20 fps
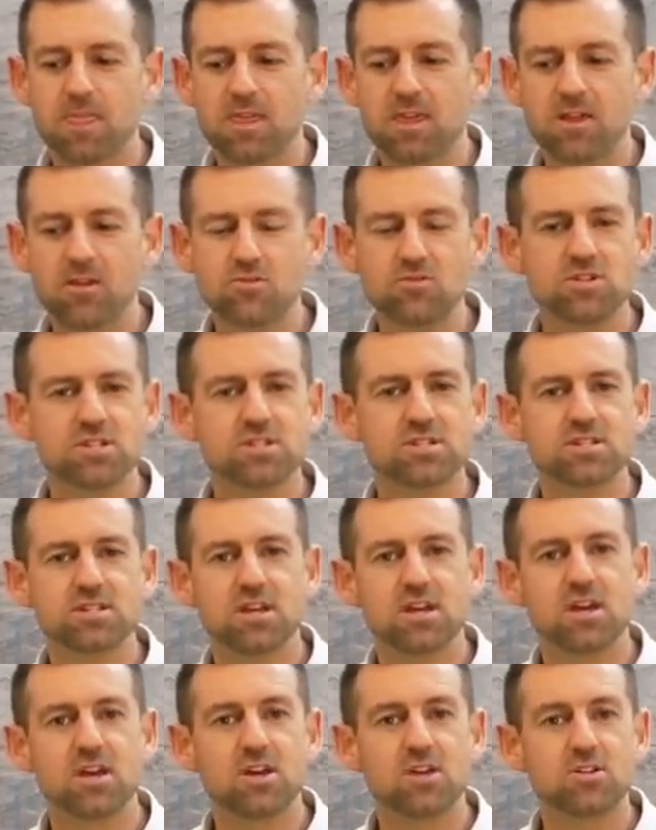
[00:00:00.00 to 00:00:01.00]
you know just
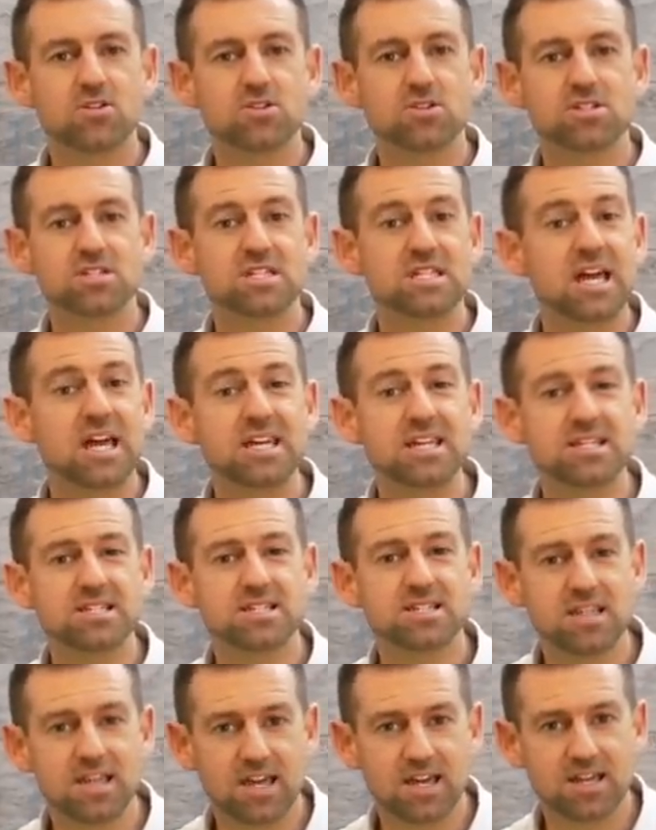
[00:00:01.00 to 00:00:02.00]
just
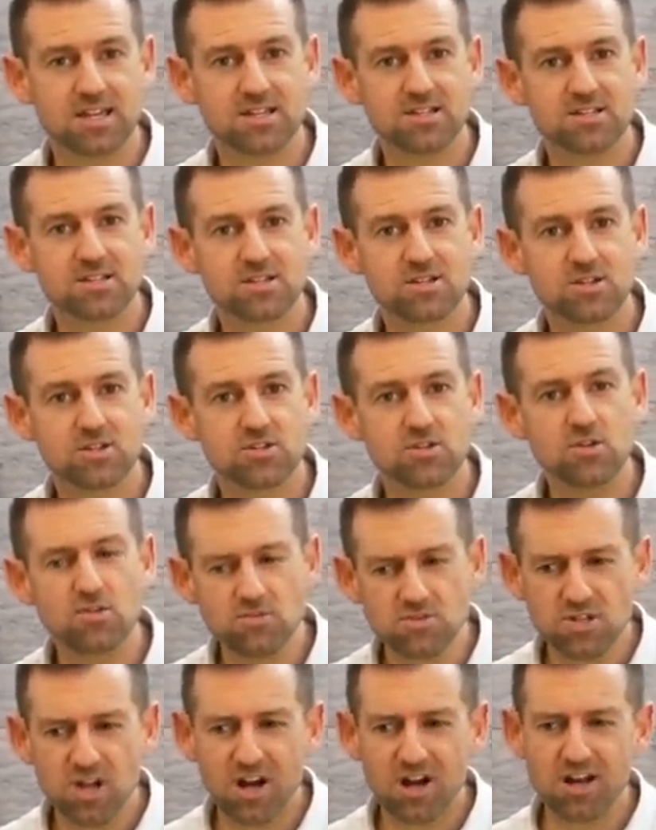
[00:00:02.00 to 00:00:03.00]
nice things
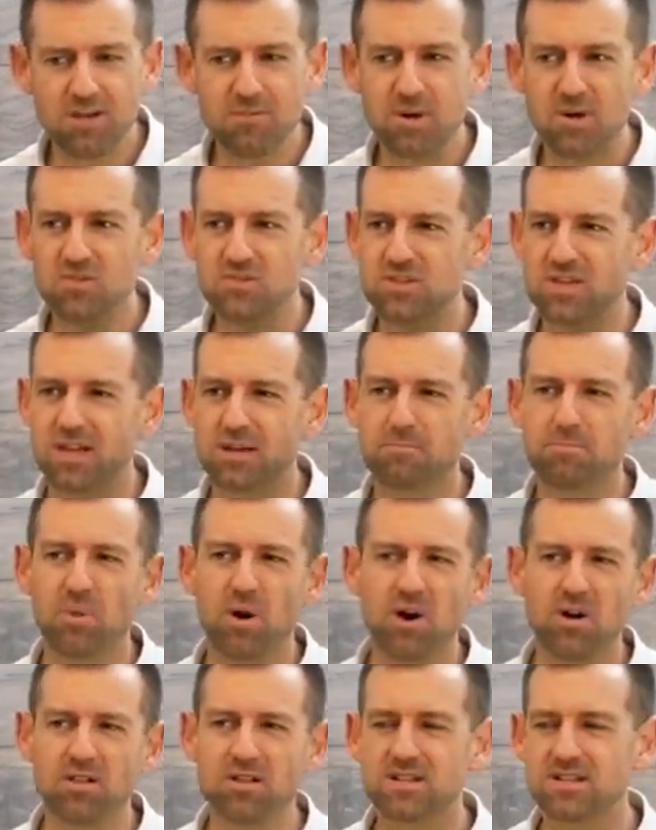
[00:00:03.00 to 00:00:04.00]
don't talk about like
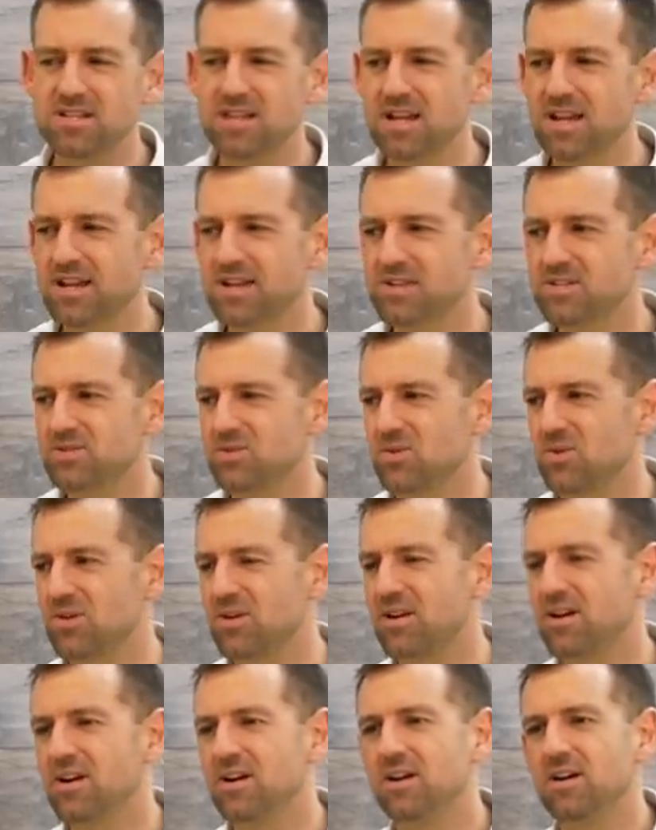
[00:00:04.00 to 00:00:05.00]
politics
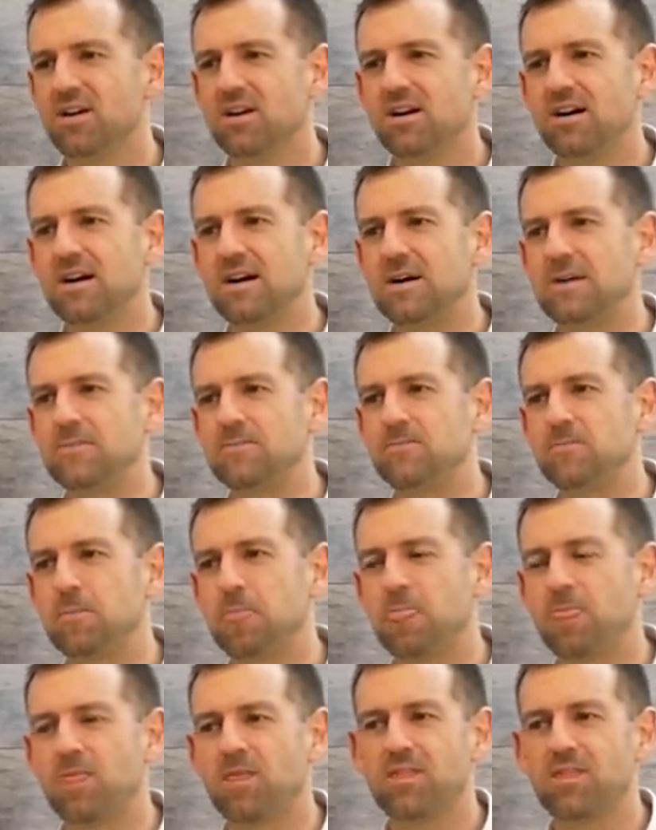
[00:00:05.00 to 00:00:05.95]
or um,